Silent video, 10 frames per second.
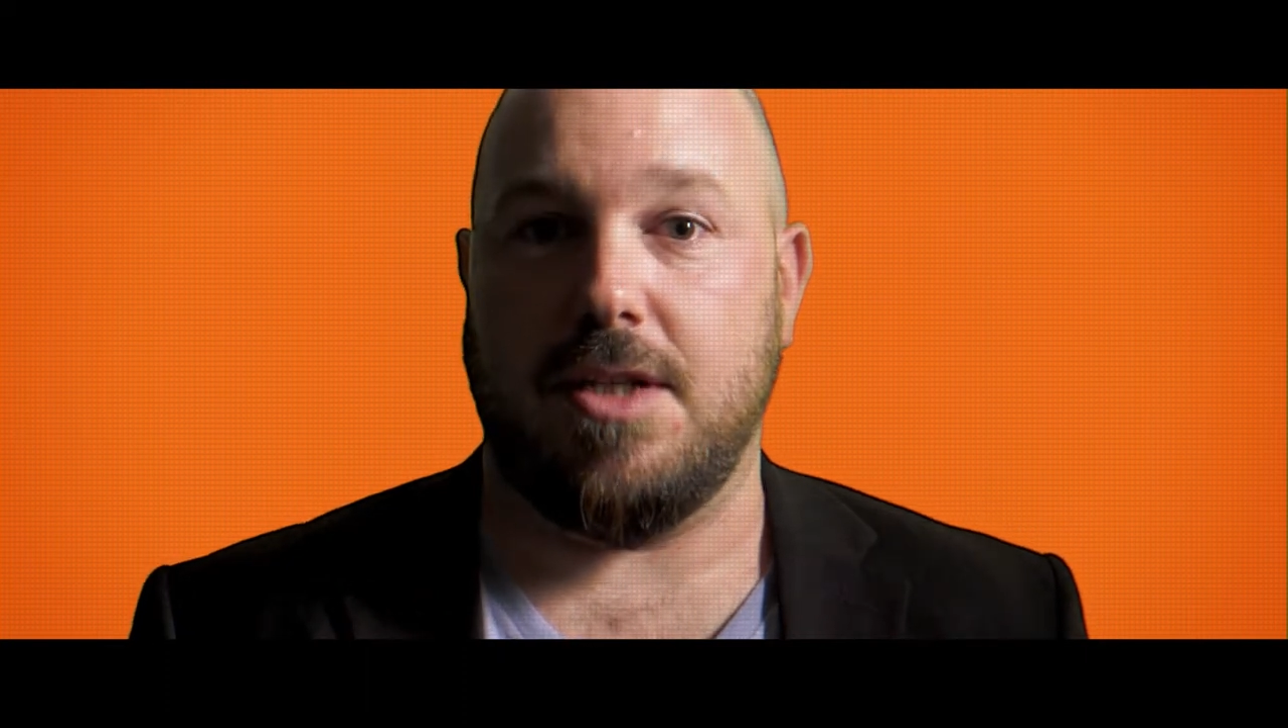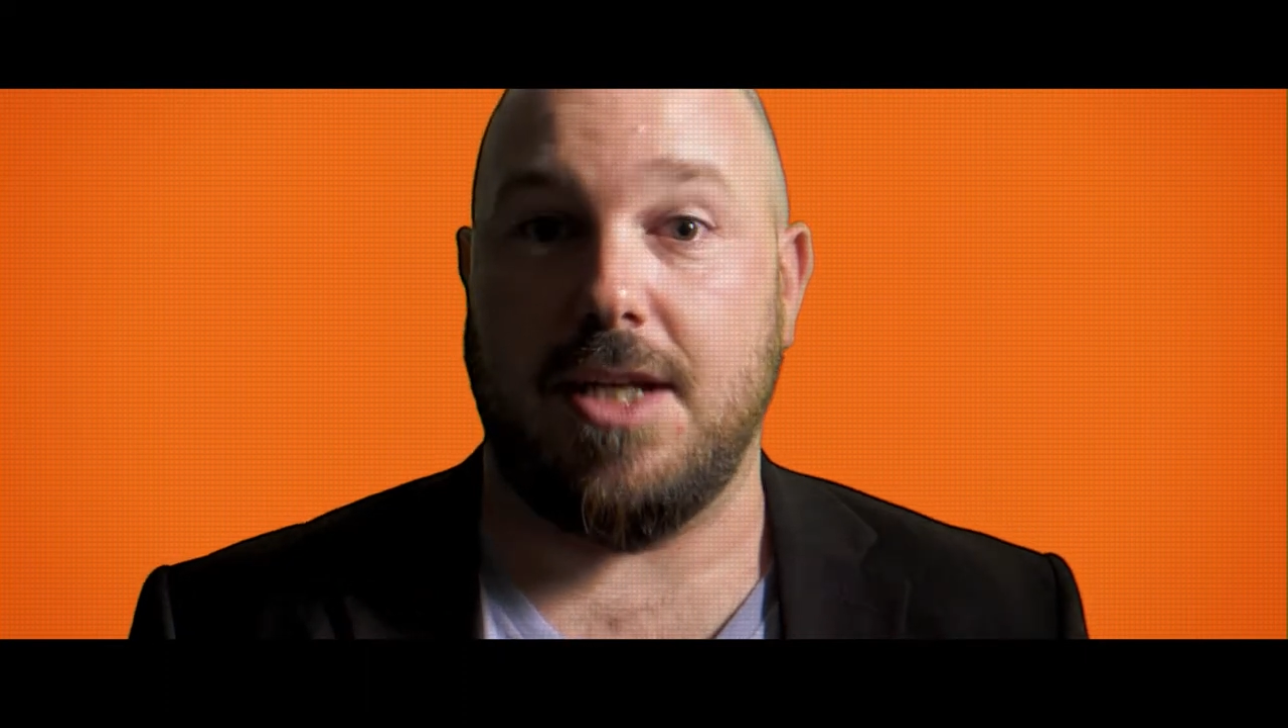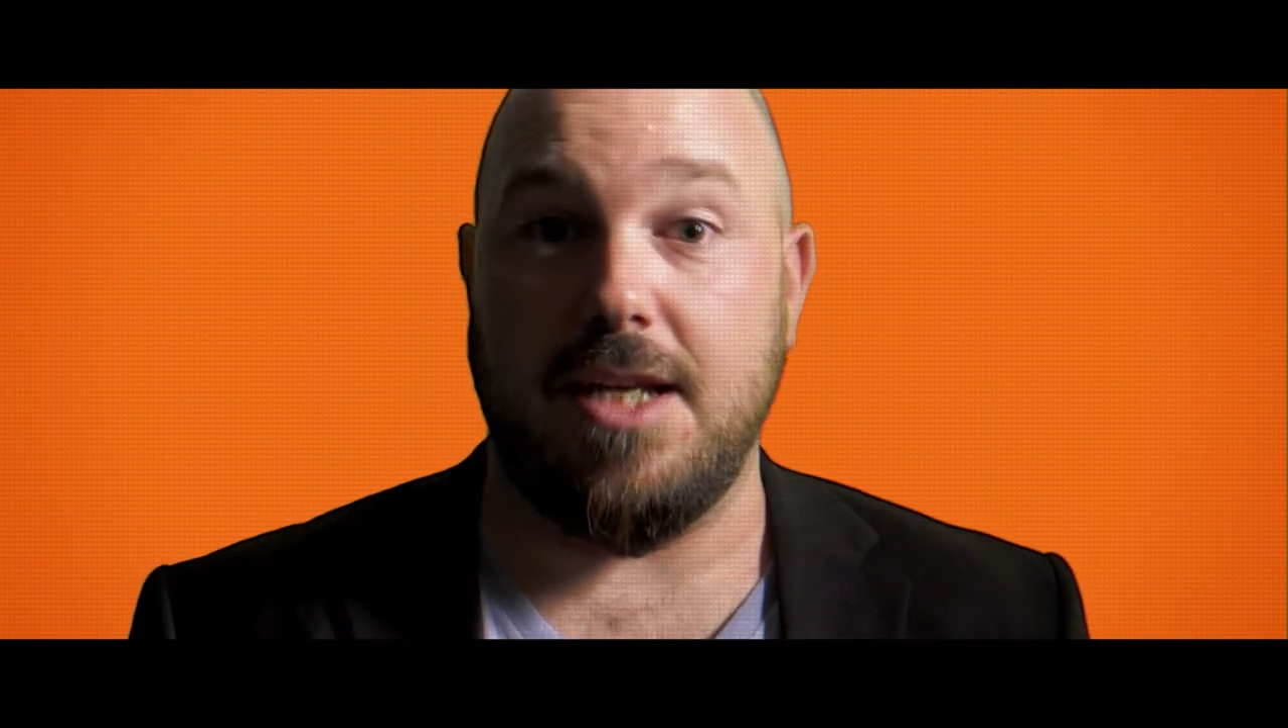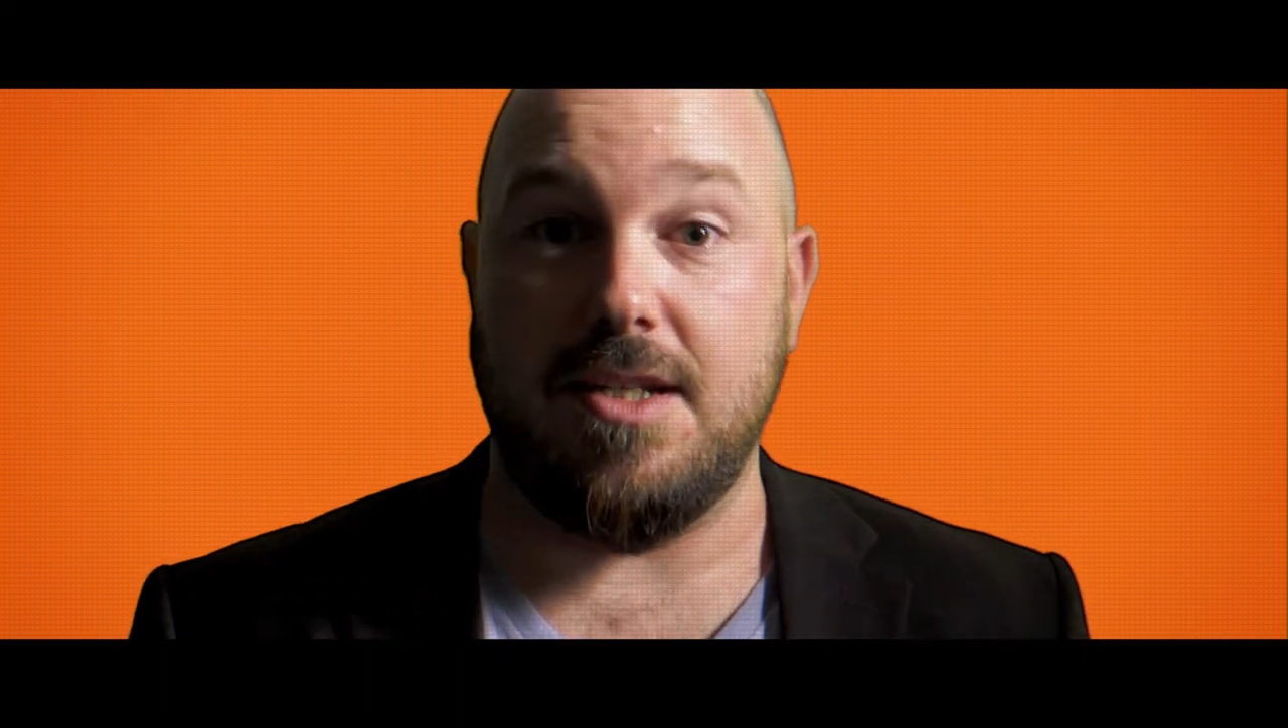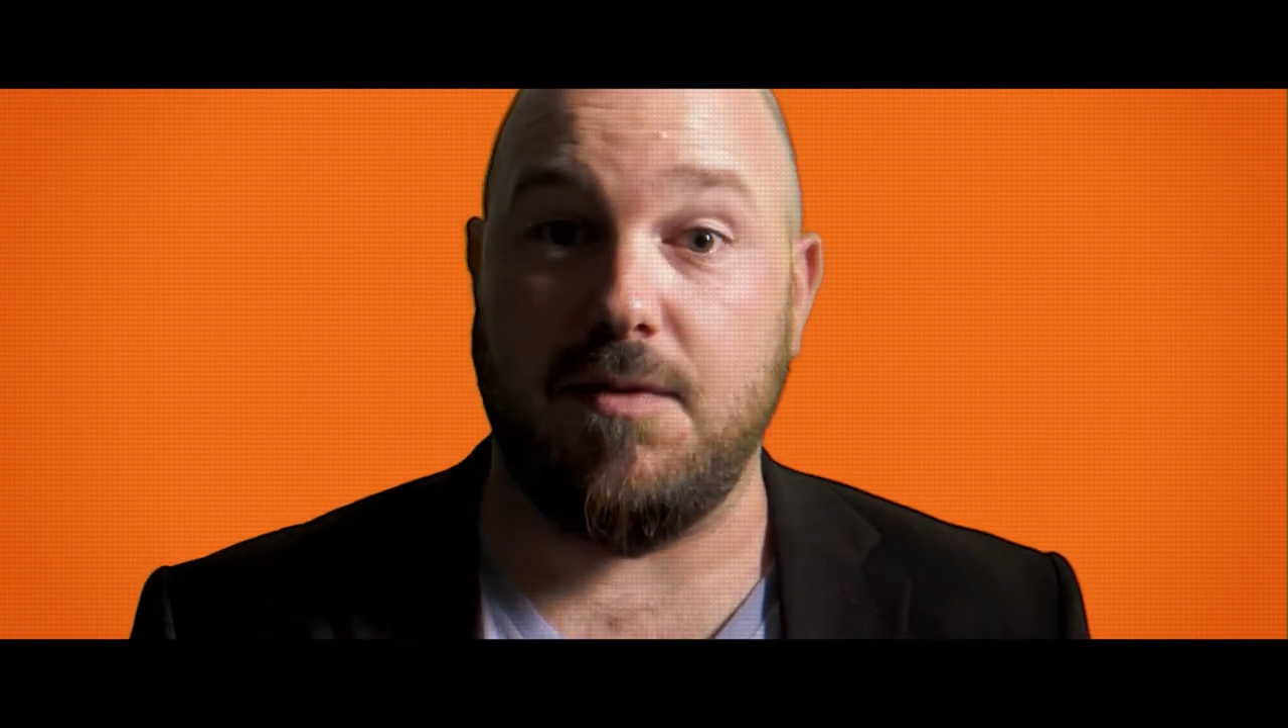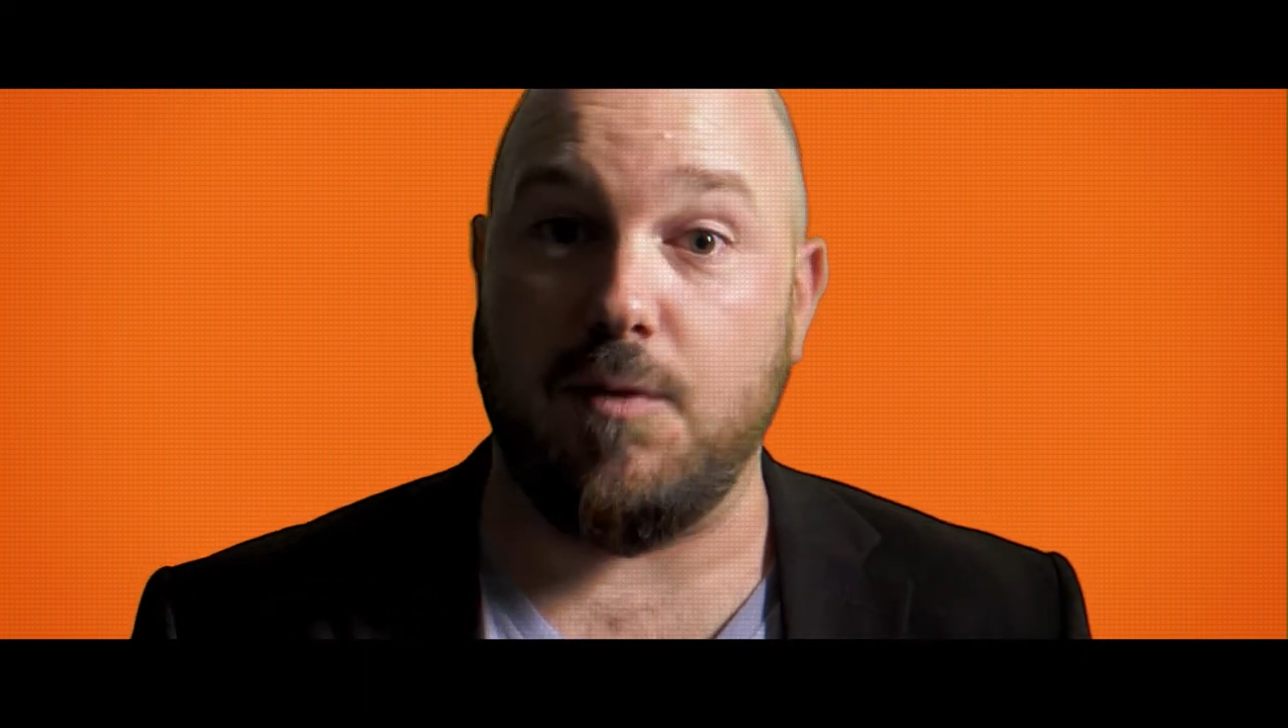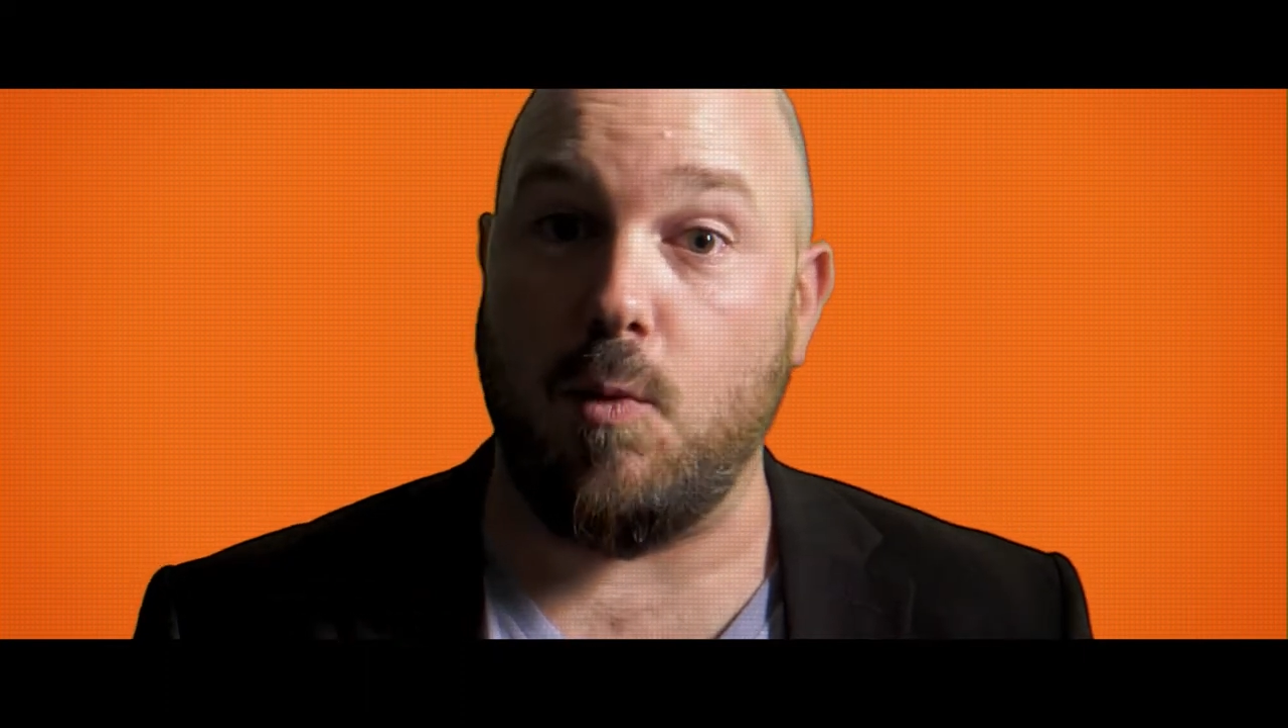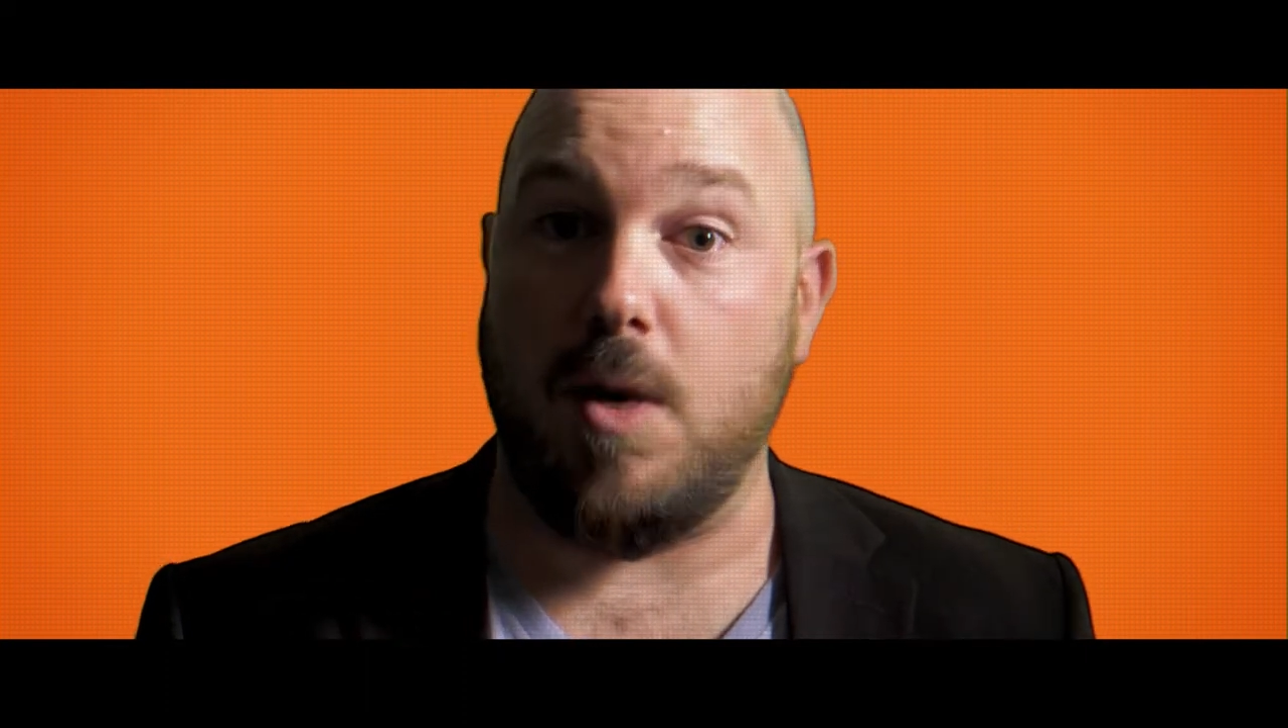in different